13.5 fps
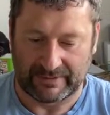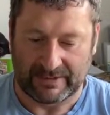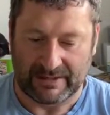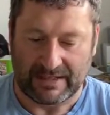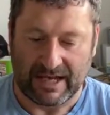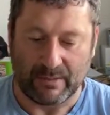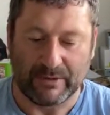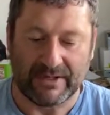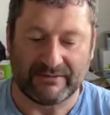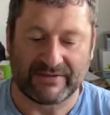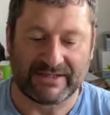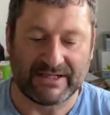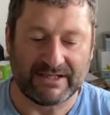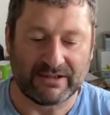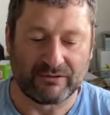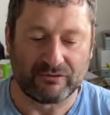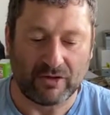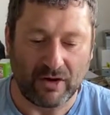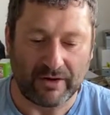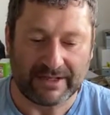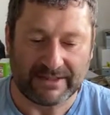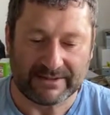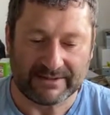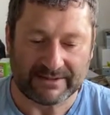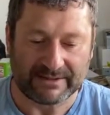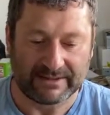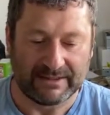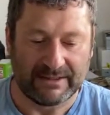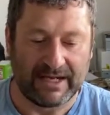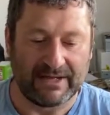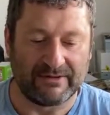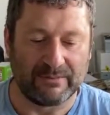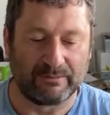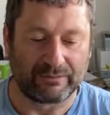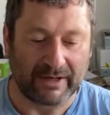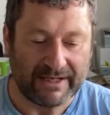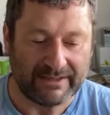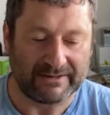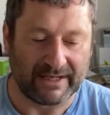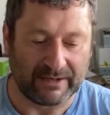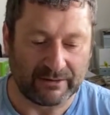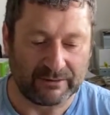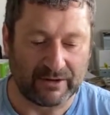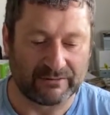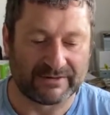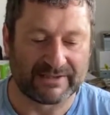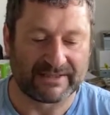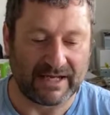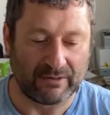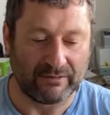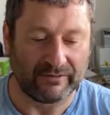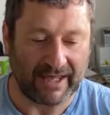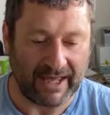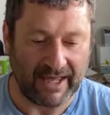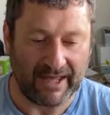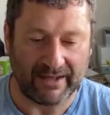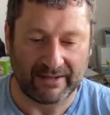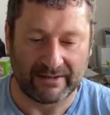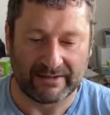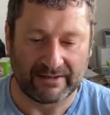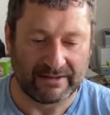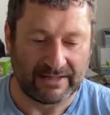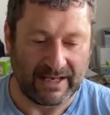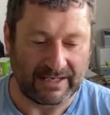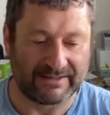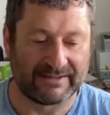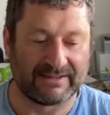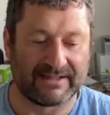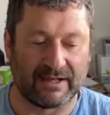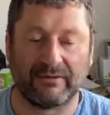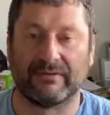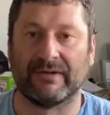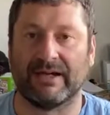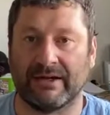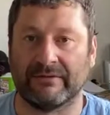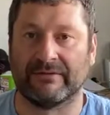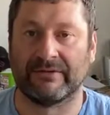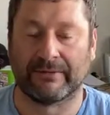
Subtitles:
and we have seen a rise in the breakdown of self-care and self-love.